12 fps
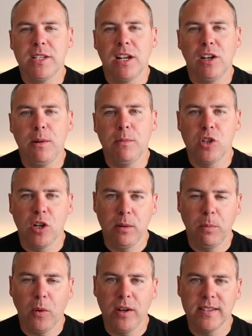to Loop
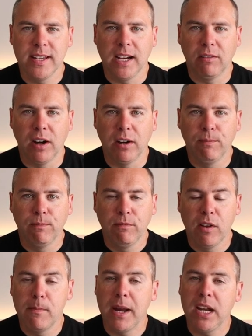2.0.
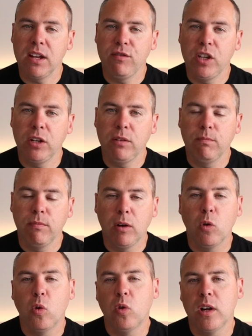For many of you,
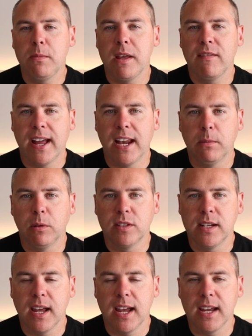it'll already be available
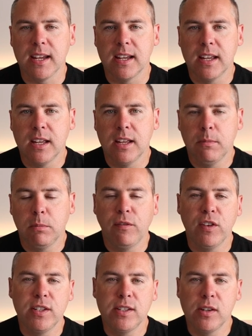today, but
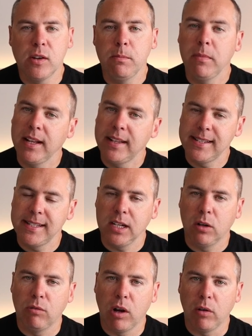for some, it's
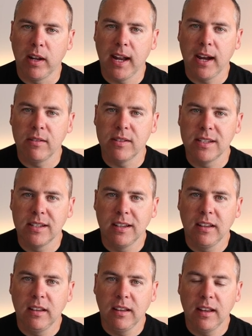still rolling out.
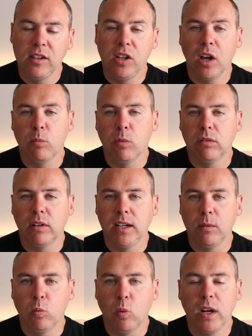And don't
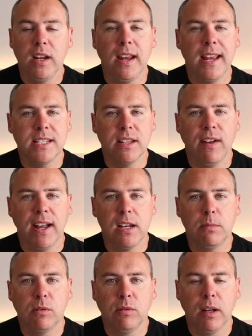worry, when it is
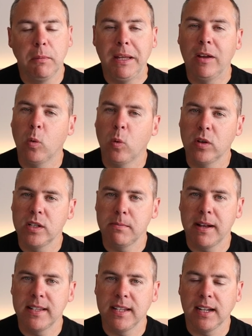available, it'll
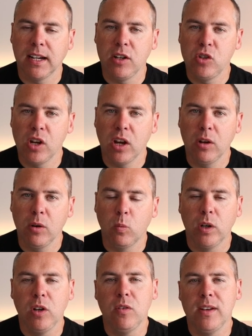automatically show
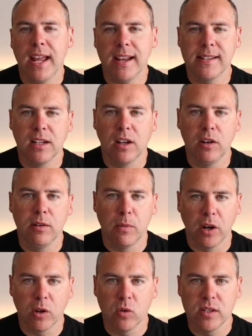when you next load
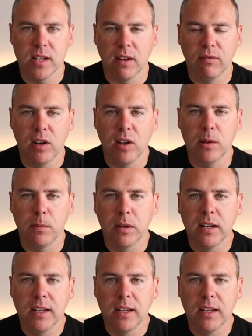Microsoft Loop.